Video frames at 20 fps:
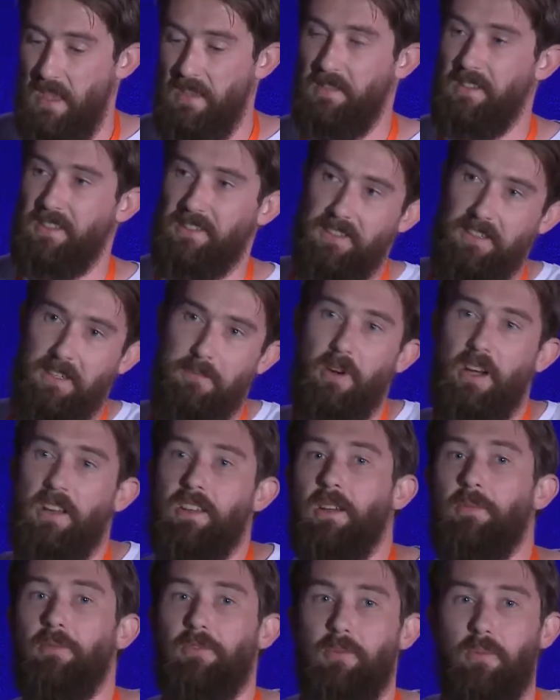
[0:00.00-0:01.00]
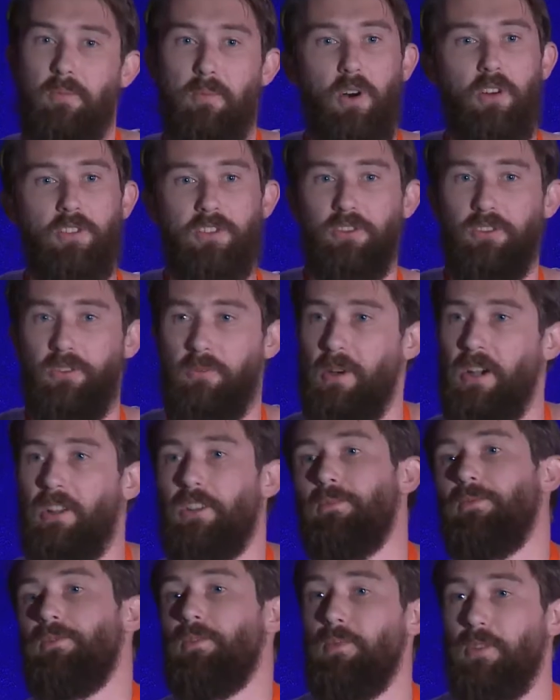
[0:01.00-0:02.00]
this thing might come from a module, it might
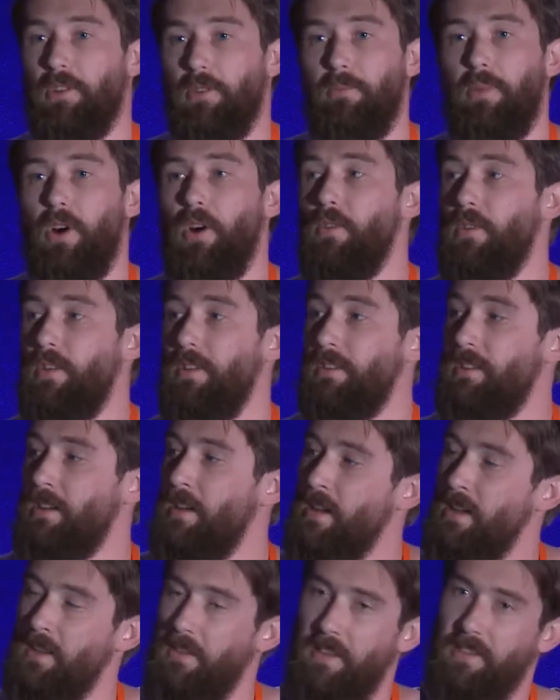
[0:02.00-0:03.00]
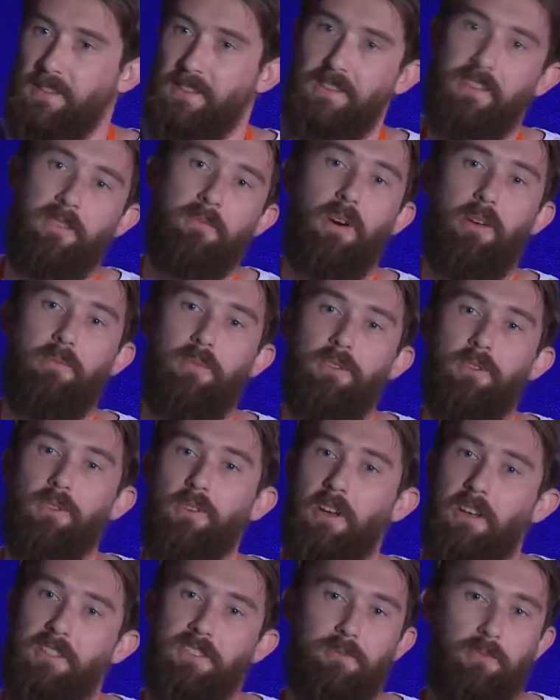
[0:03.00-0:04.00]
come from a component, this thing might be your
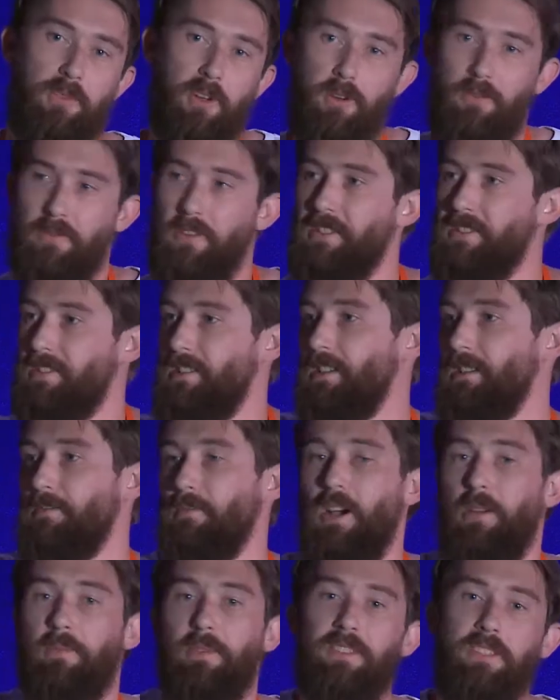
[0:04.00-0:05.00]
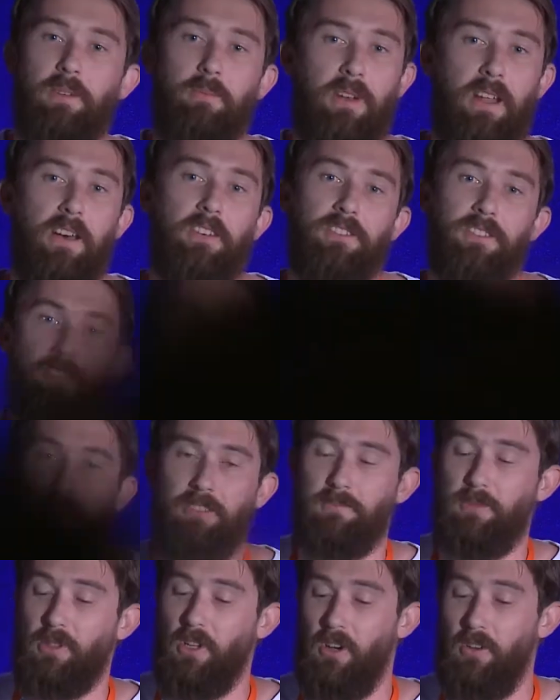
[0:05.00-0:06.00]
custom code, this thing might be someone else's
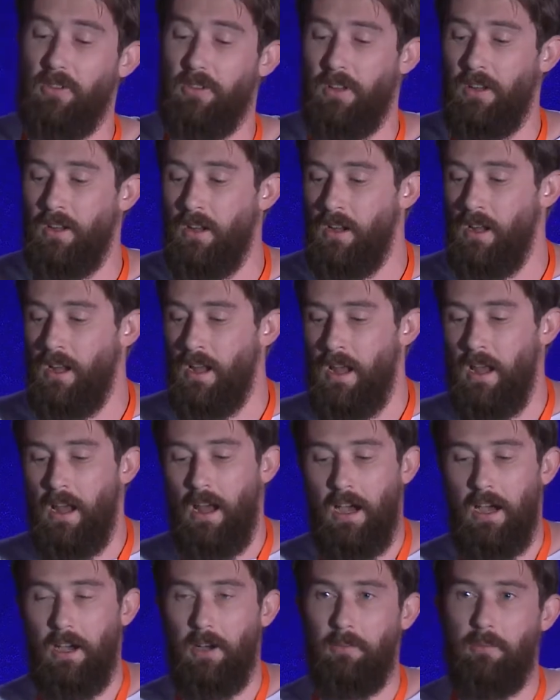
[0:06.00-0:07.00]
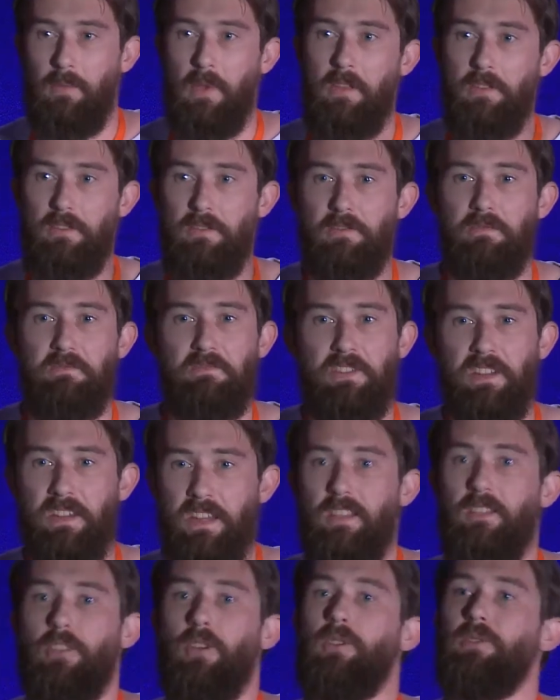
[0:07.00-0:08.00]
custom code. To
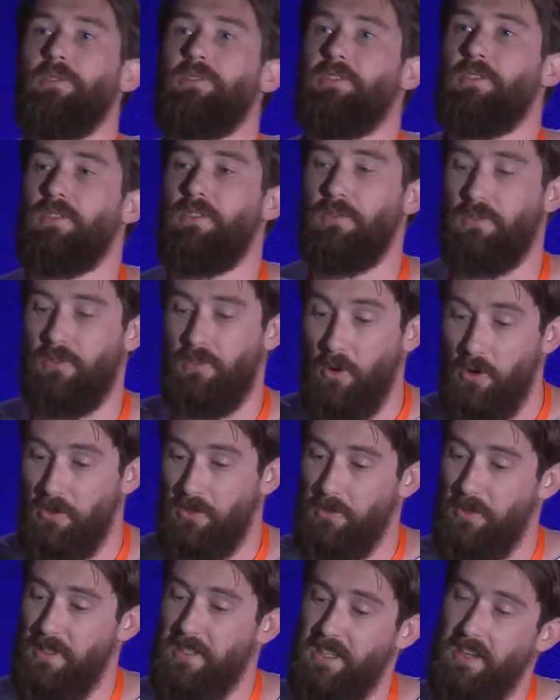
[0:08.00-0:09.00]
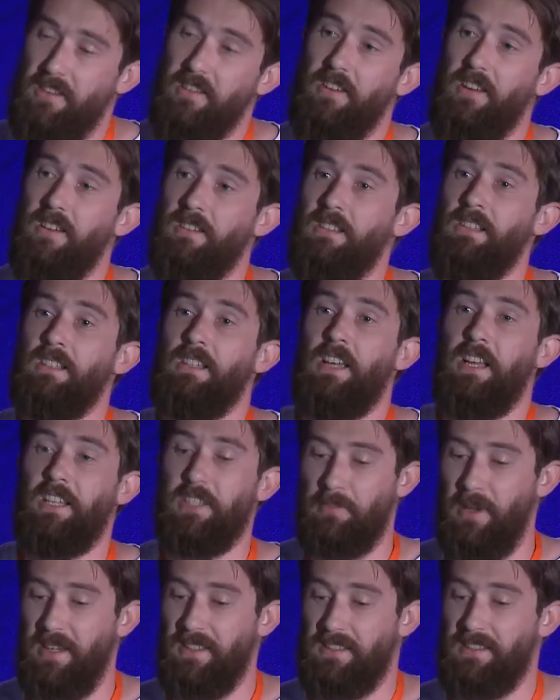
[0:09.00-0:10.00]
get those to talk to each other, it's
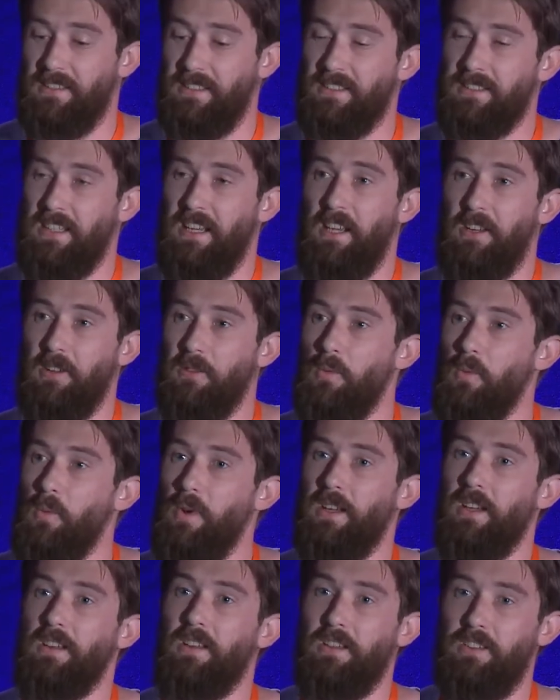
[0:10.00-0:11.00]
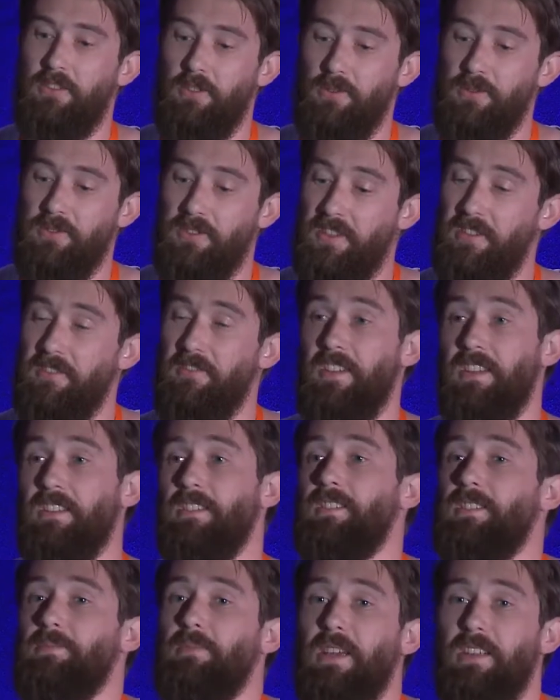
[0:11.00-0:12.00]
basically saying we're going to use the event
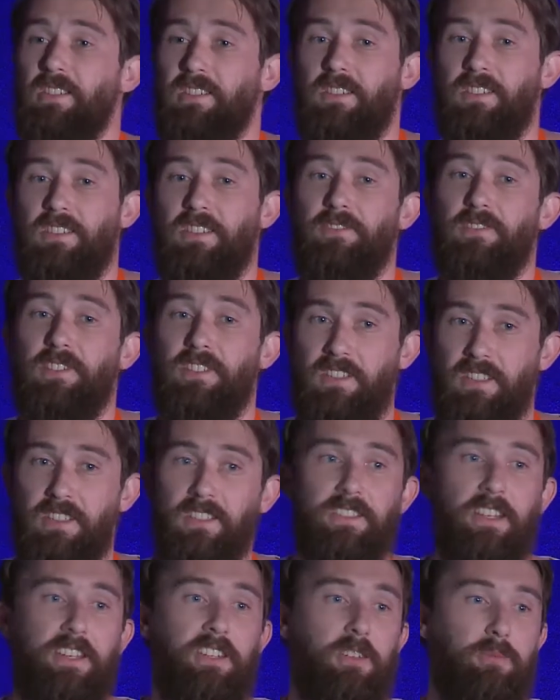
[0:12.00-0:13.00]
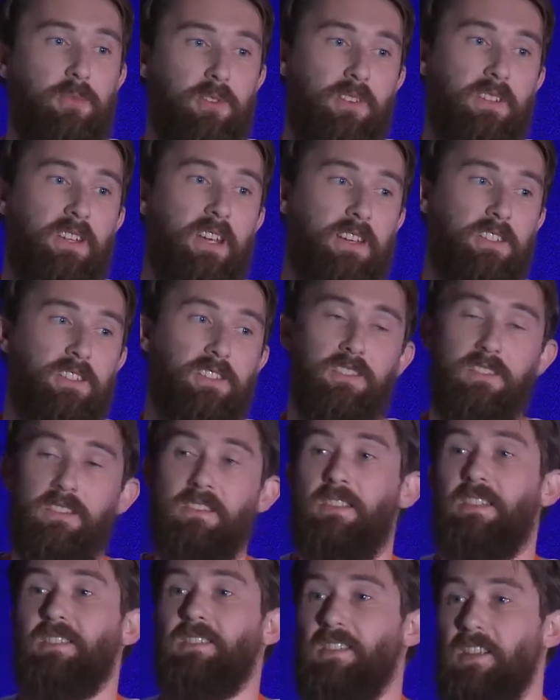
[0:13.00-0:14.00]
dispatcher to facilitate communication.
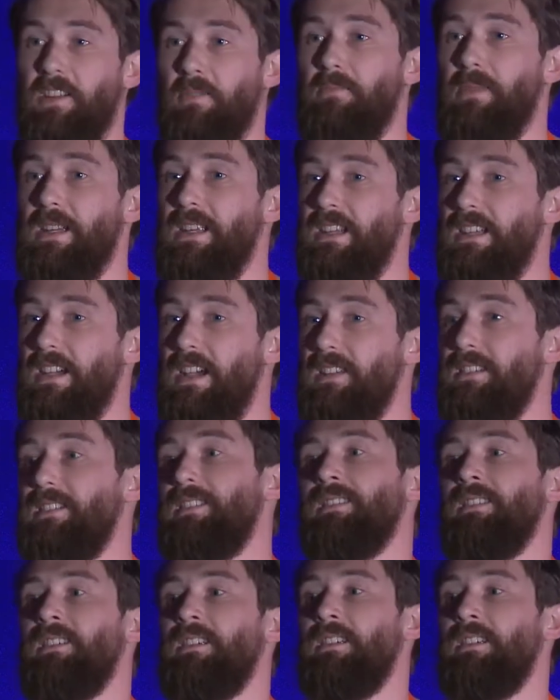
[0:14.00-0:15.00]
It's going to mediate